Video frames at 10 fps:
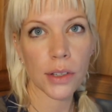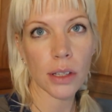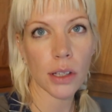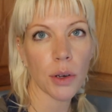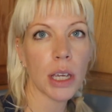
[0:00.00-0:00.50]

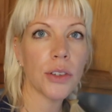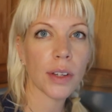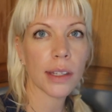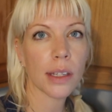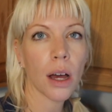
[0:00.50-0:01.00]
So he
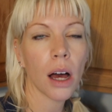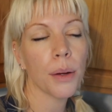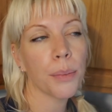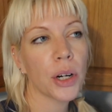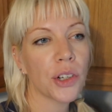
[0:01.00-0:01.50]
just
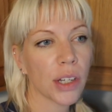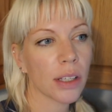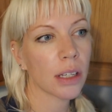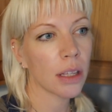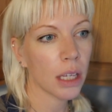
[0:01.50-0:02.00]

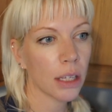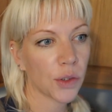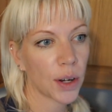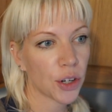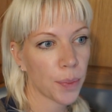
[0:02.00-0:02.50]
purchased the
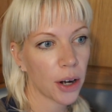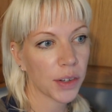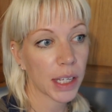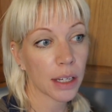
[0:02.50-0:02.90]
stretcher bars